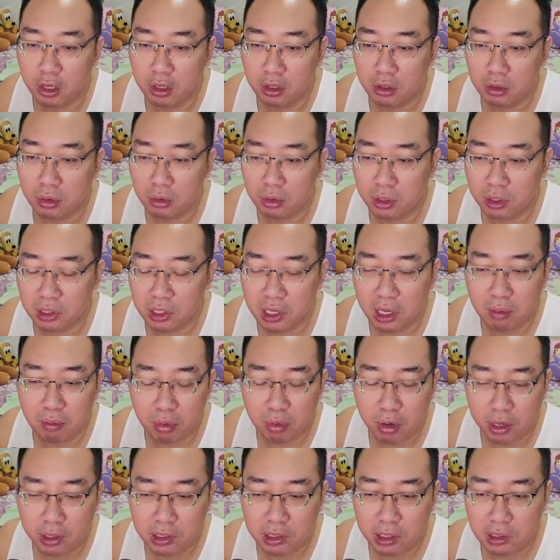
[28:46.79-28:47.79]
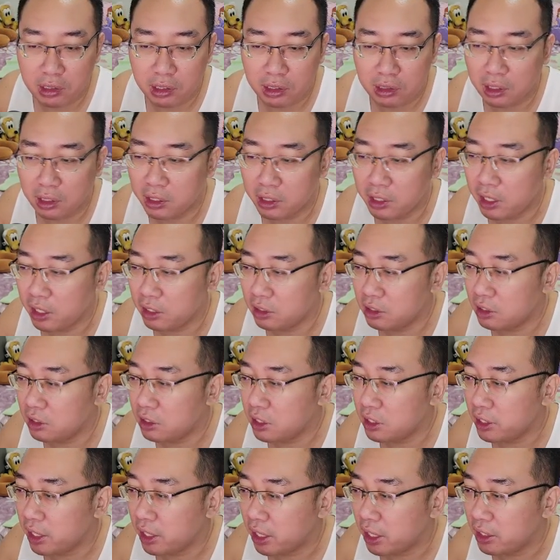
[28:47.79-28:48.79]
So the same price as a 3080
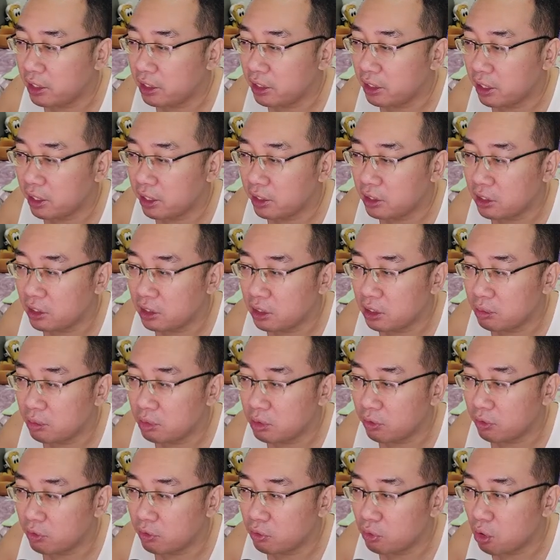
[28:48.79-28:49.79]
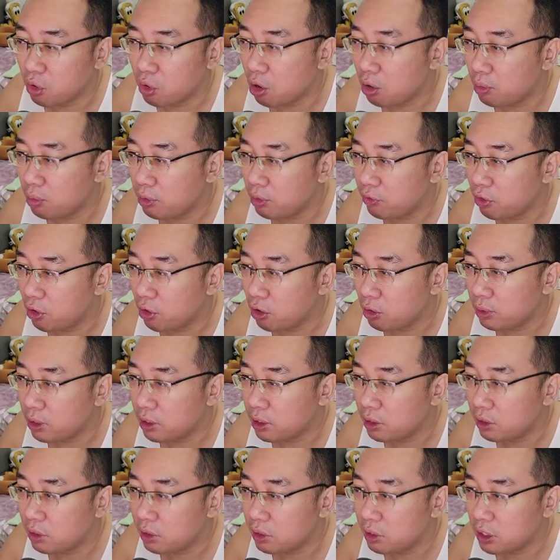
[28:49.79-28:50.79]
Ti, and in terms of raw
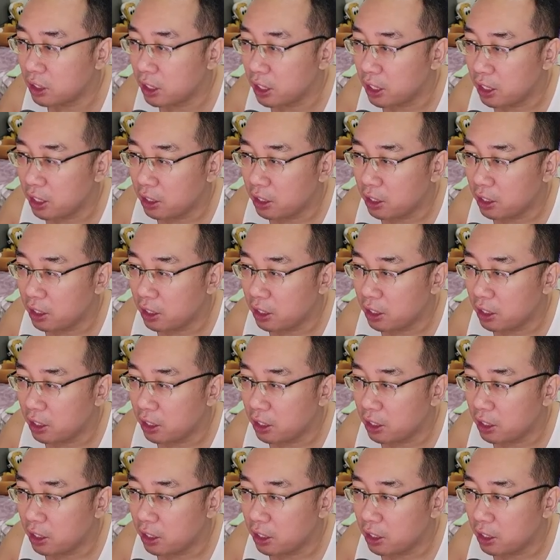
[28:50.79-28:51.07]
performance,